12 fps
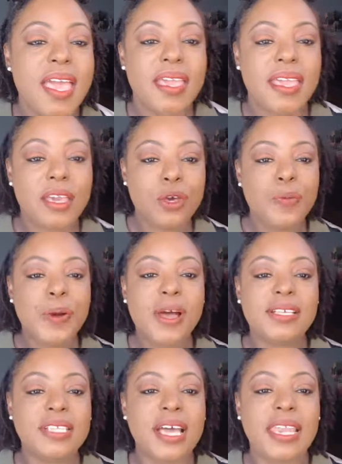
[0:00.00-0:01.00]
get
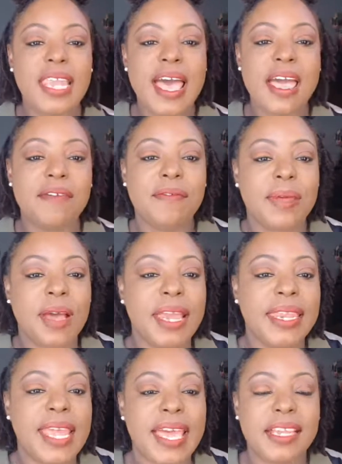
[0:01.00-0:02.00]
coupons
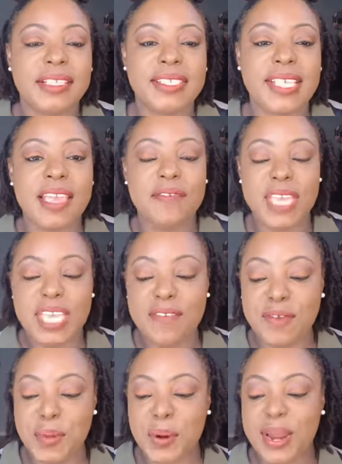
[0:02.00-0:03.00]
online and save
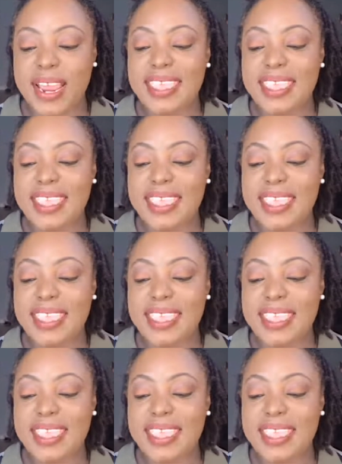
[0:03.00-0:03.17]
even more.